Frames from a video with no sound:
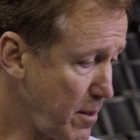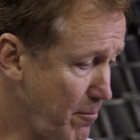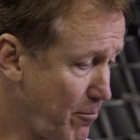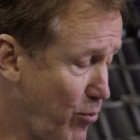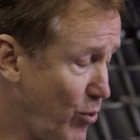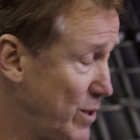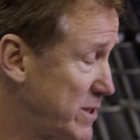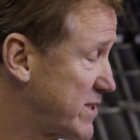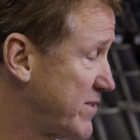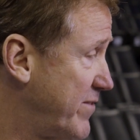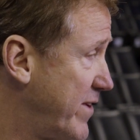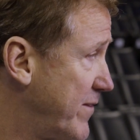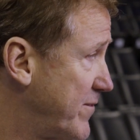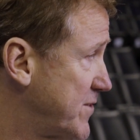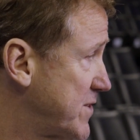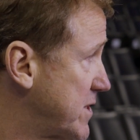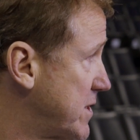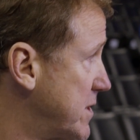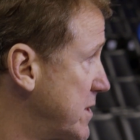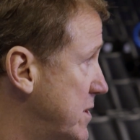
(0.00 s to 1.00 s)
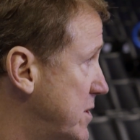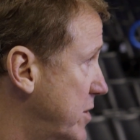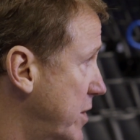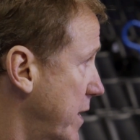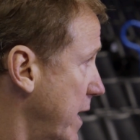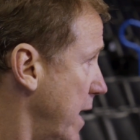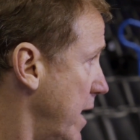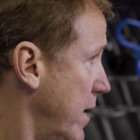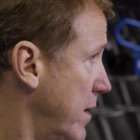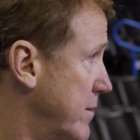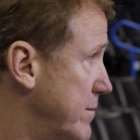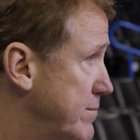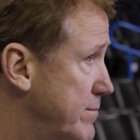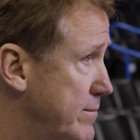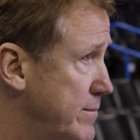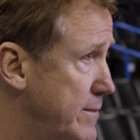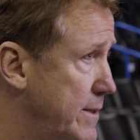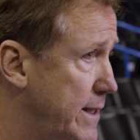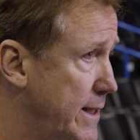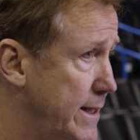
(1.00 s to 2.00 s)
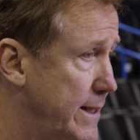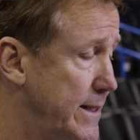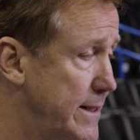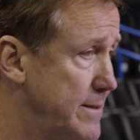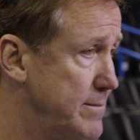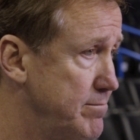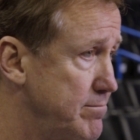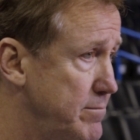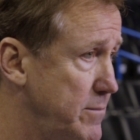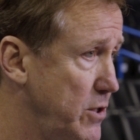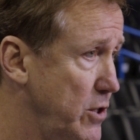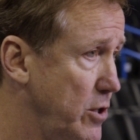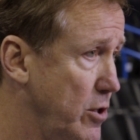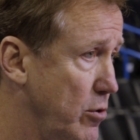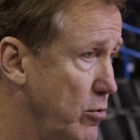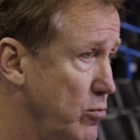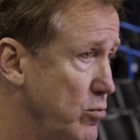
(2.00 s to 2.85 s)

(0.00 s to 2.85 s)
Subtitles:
points of emphasis. You got, you know,